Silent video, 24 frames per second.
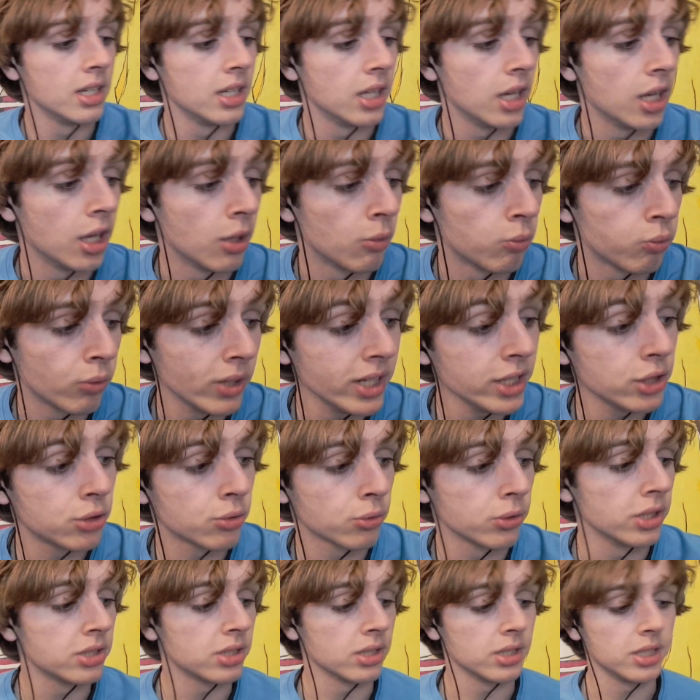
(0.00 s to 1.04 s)
Read
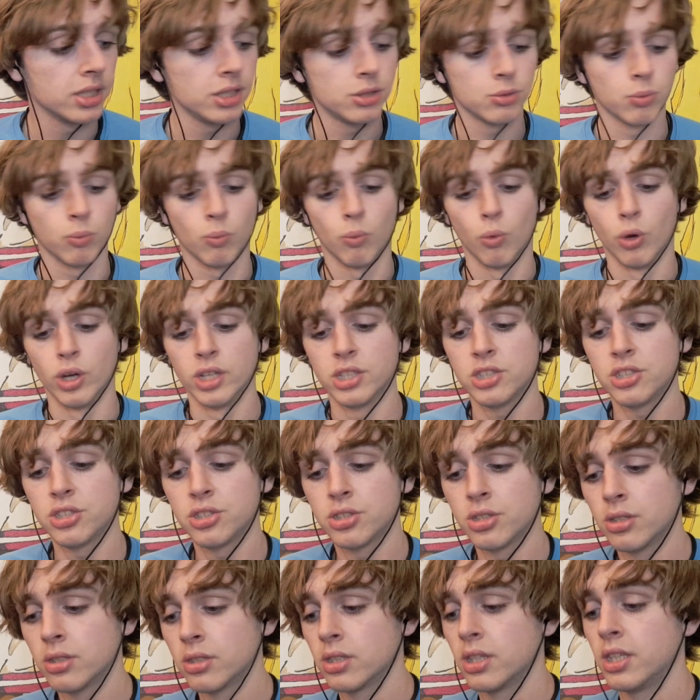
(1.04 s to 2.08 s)
through this at least
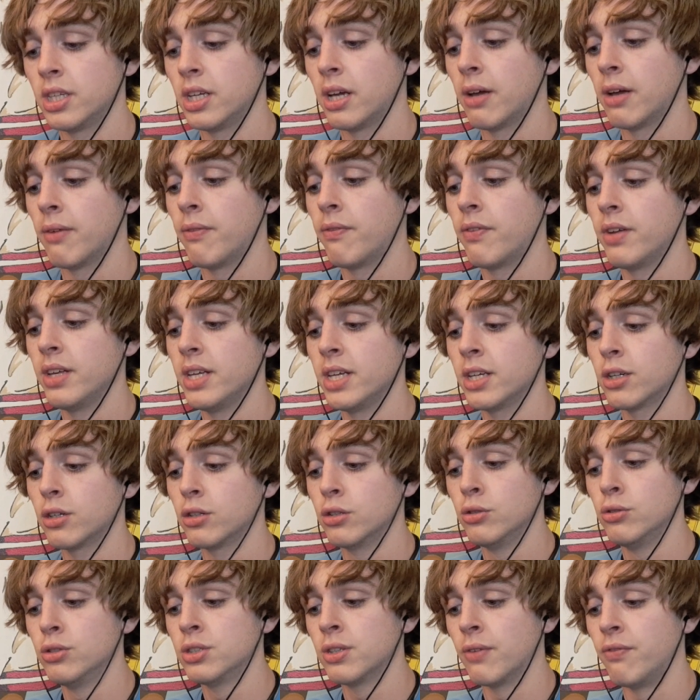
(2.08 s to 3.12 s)
once. It
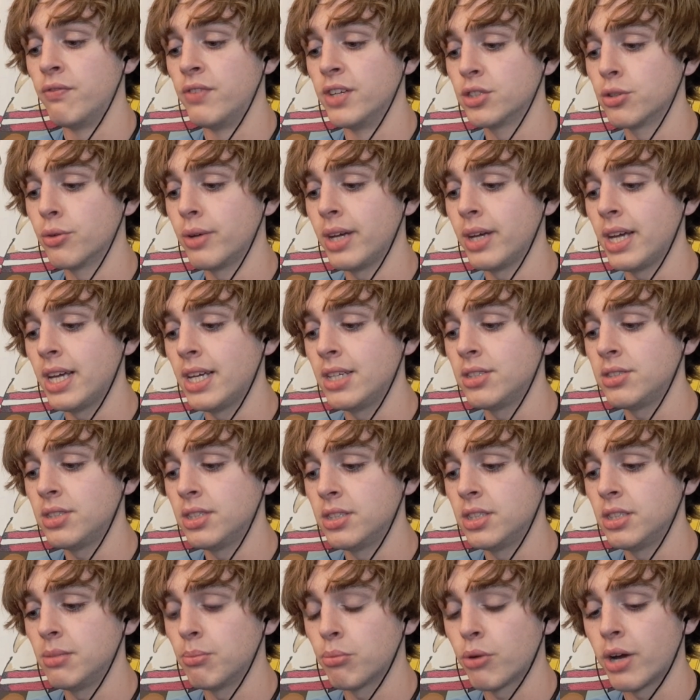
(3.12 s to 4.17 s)
includes official
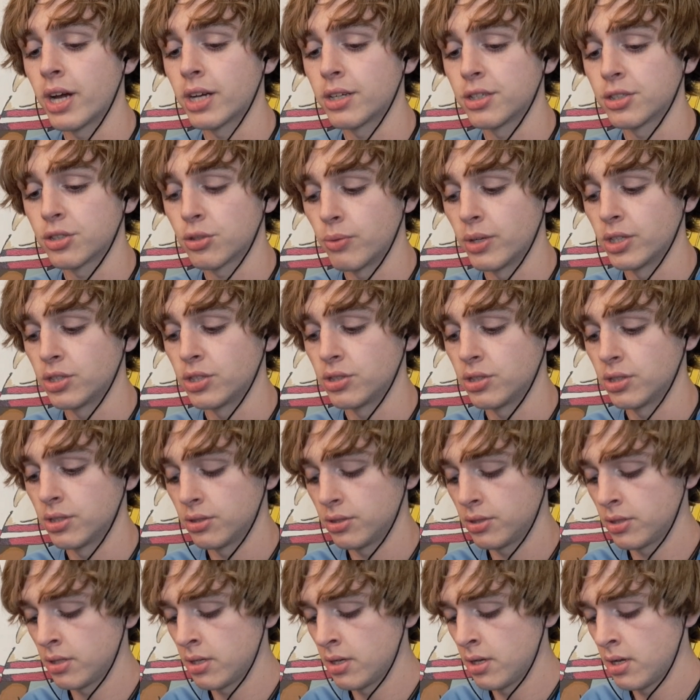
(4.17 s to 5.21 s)
ACT practice
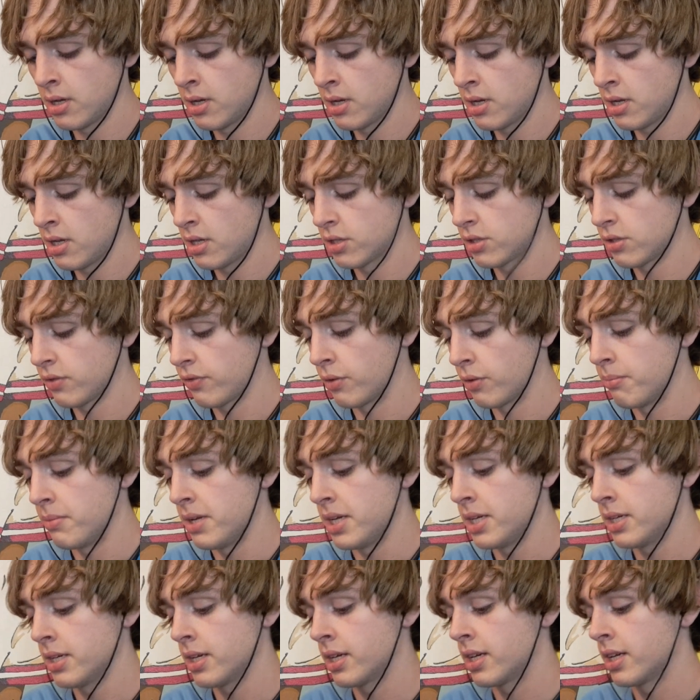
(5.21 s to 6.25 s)
questions. So for
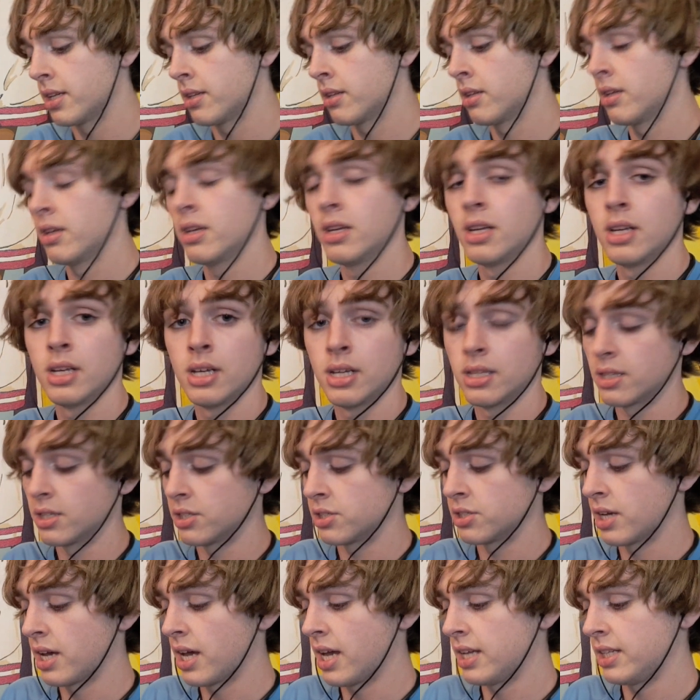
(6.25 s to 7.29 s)
me, again,
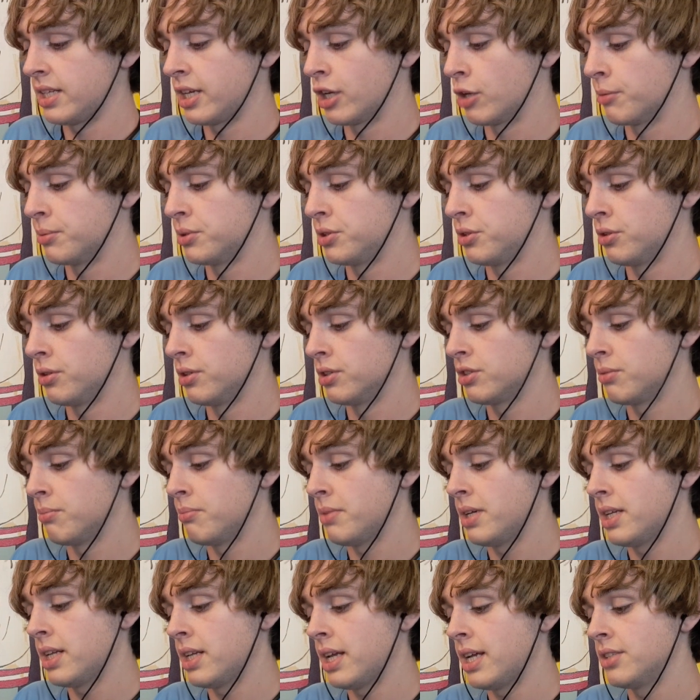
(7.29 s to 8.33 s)
designed to help students
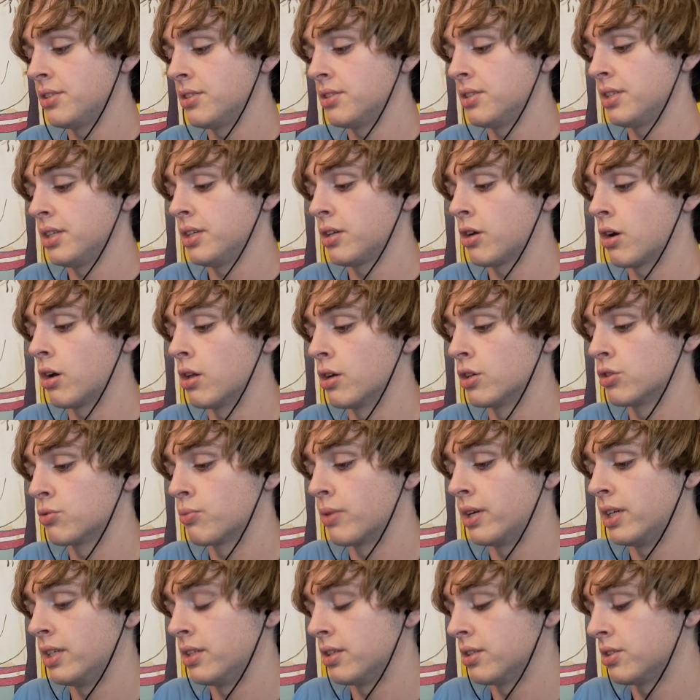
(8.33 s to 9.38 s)
meet ACT college
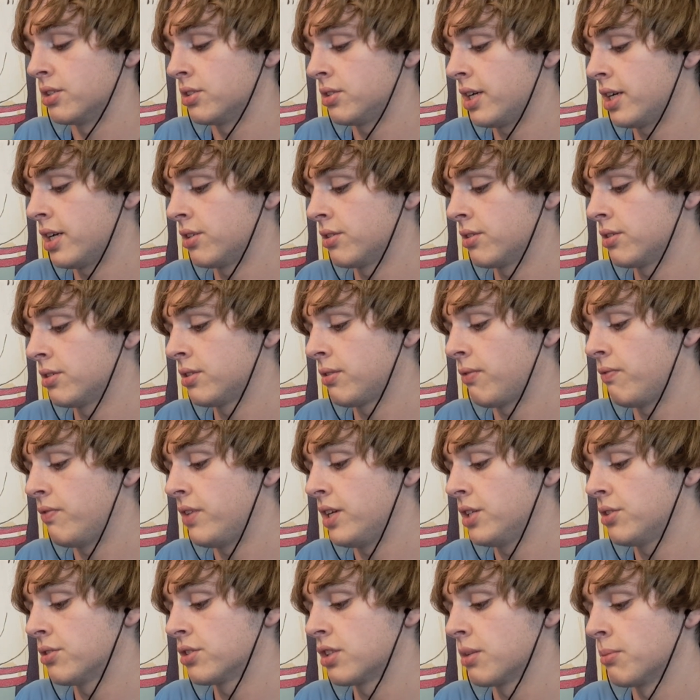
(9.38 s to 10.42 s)
readiness standards,
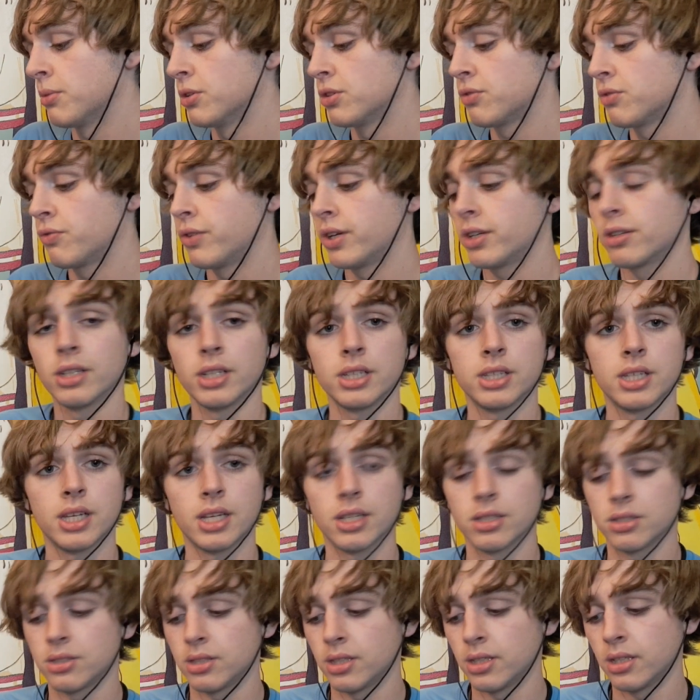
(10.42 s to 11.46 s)
features the most frequently
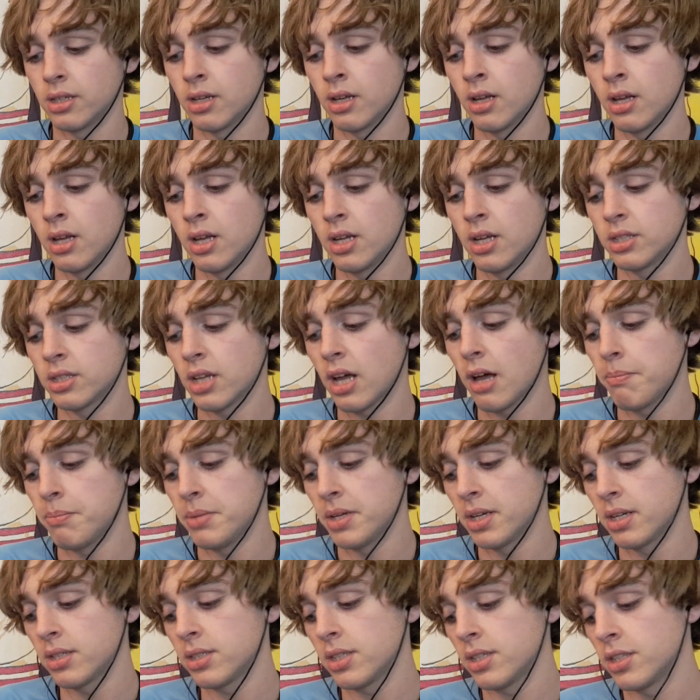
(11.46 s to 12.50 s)
tested
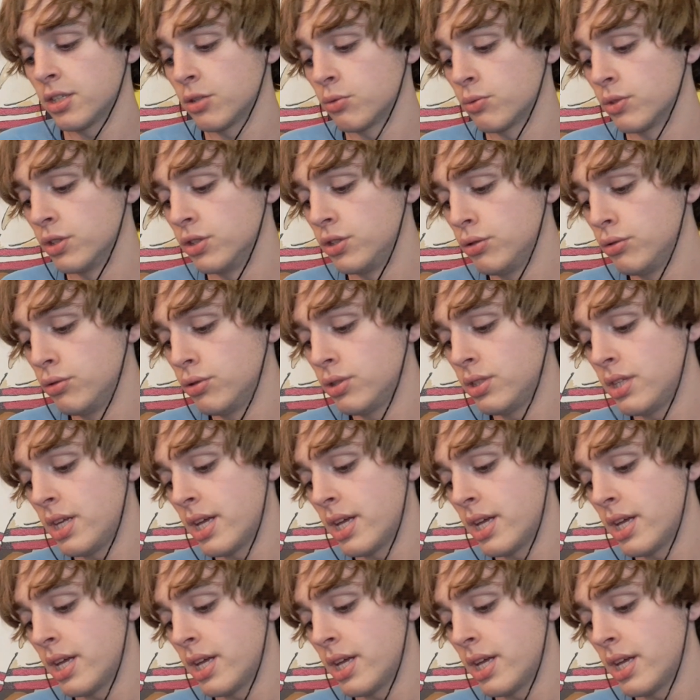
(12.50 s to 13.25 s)
topics, and then reduce